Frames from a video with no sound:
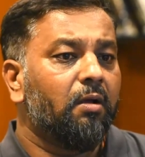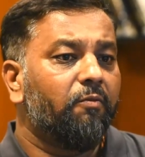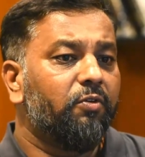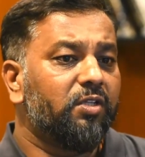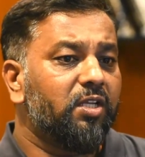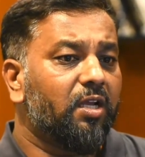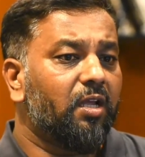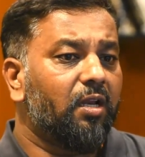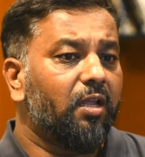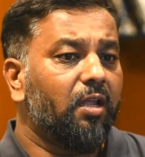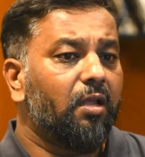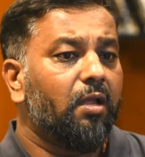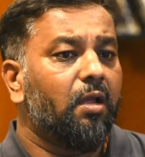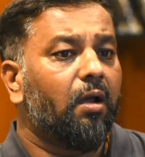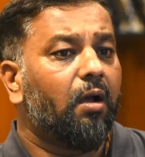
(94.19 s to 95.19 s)
Physically,
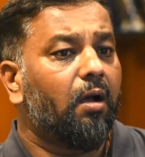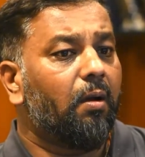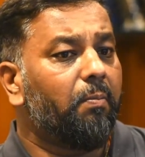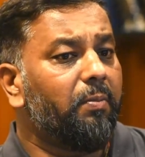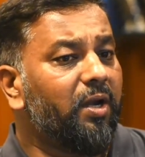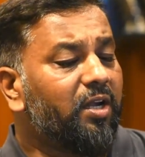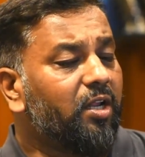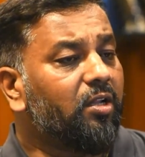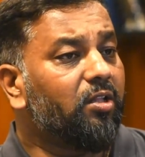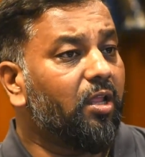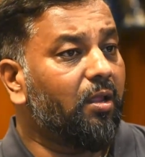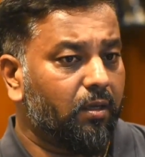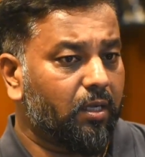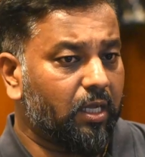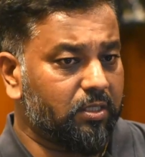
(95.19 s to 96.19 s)
meeting
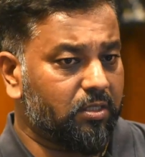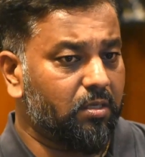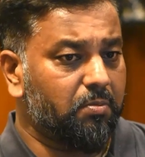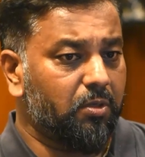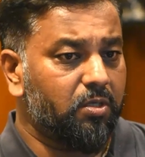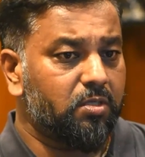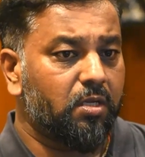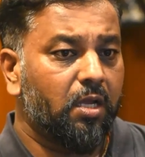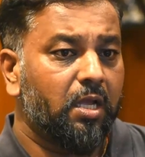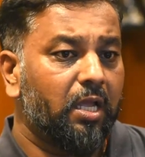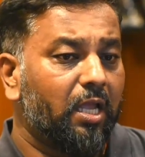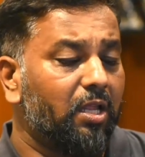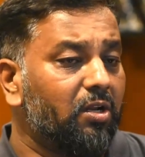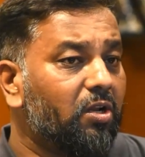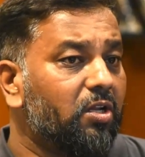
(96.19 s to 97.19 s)
the customers
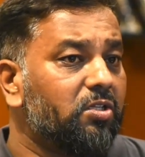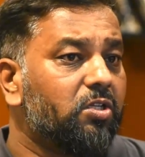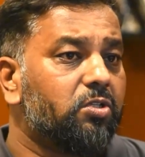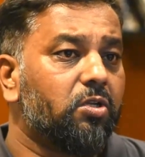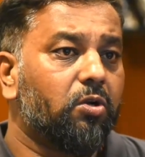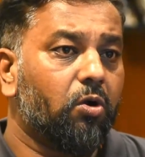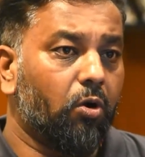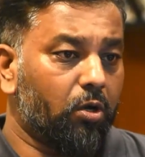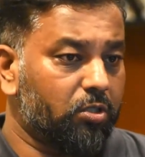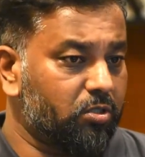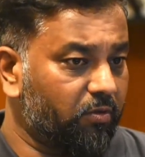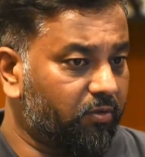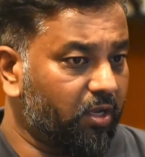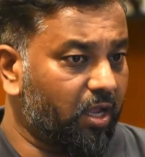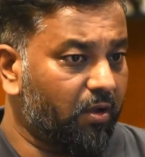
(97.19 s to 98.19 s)
increases the cost
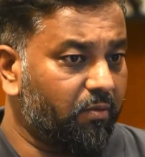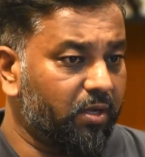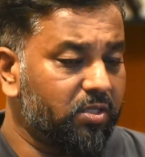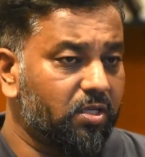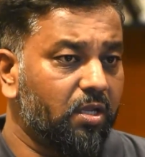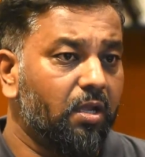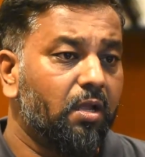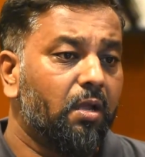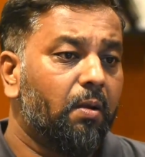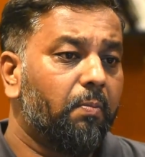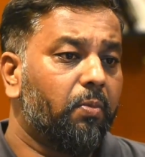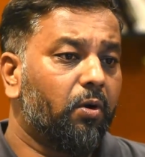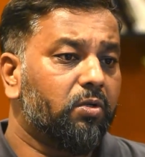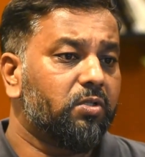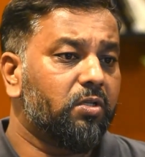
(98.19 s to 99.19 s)
of the KYC
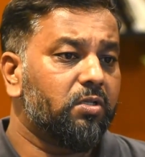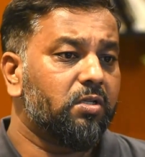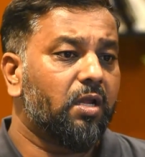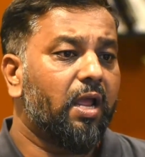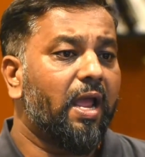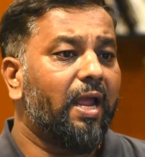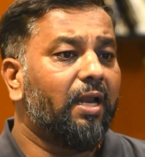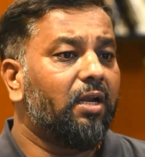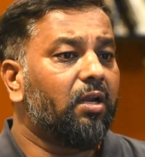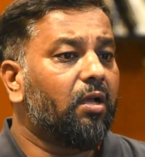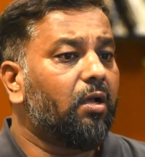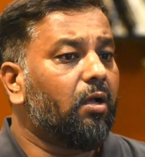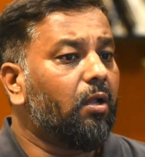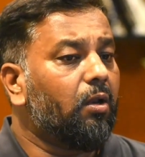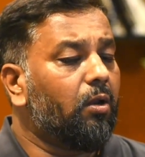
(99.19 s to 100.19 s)
process and
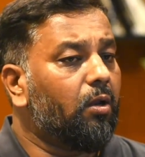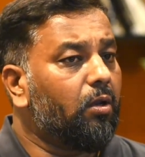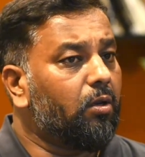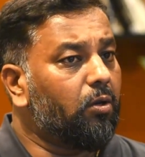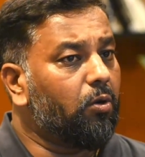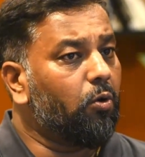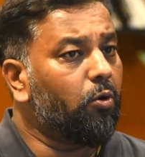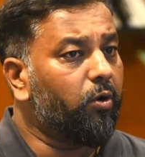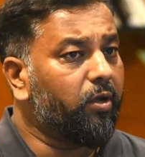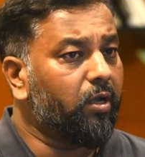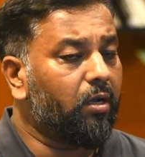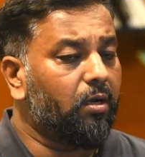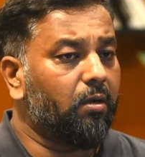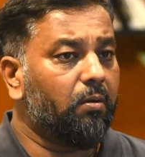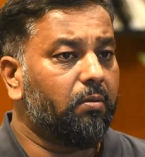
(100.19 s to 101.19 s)

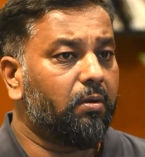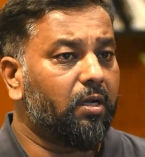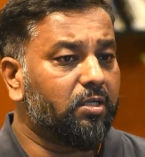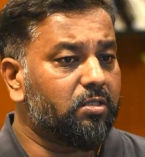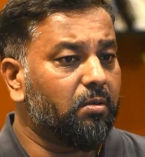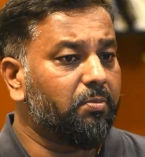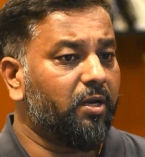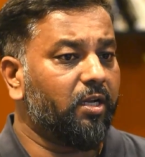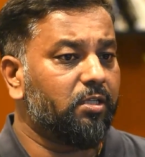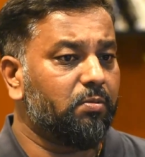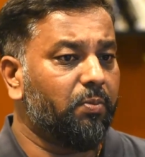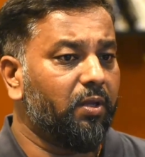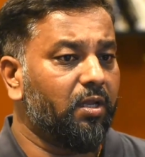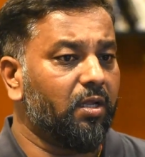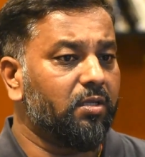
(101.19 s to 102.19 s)
low customer
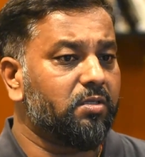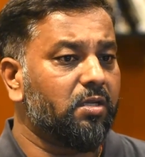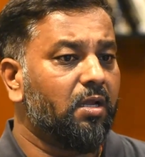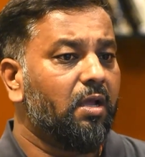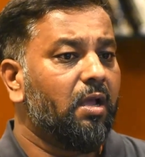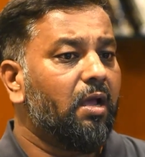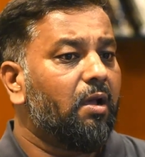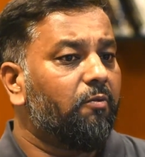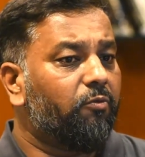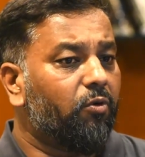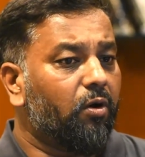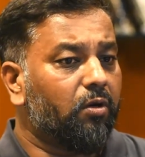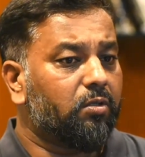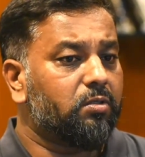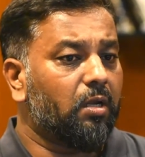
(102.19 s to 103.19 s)
experience
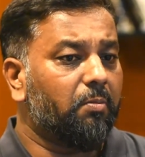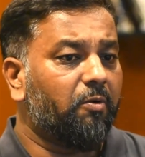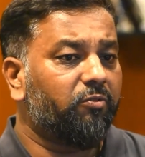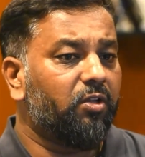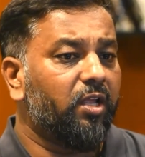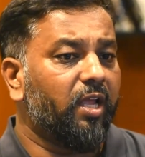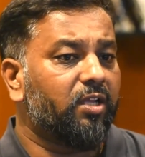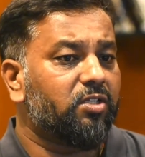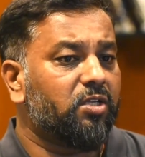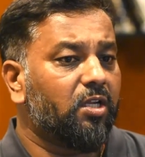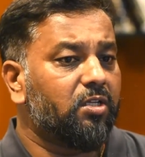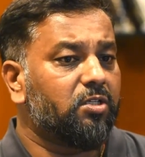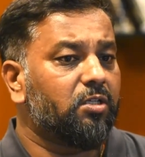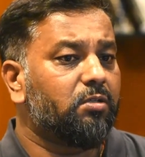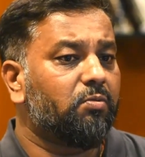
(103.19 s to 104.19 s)
for some of the
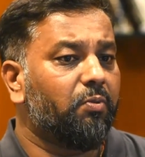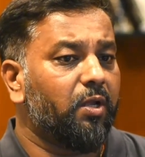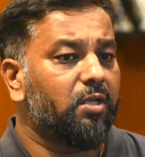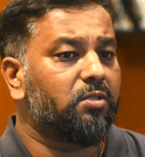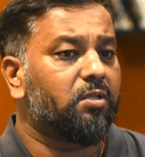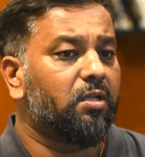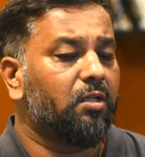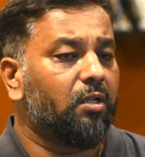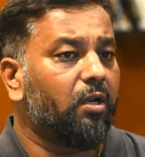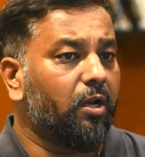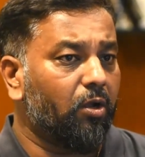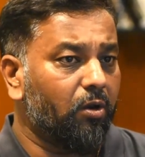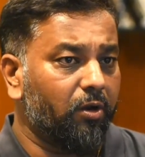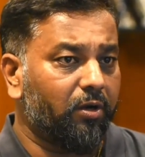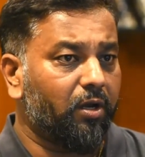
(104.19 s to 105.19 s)
exchanges faced in the
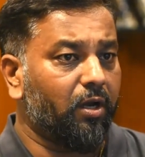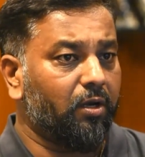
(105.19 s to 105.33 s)
regulatory